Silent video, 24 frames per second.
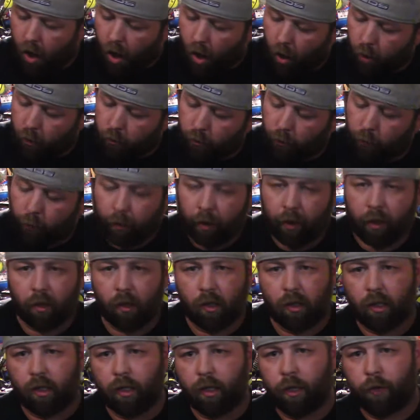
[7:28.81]
On the rear,
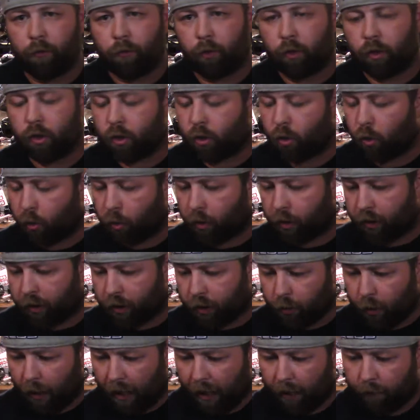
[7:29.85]
it's a different story.
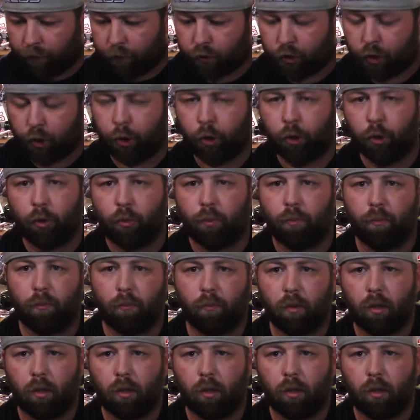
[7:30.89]
You have 2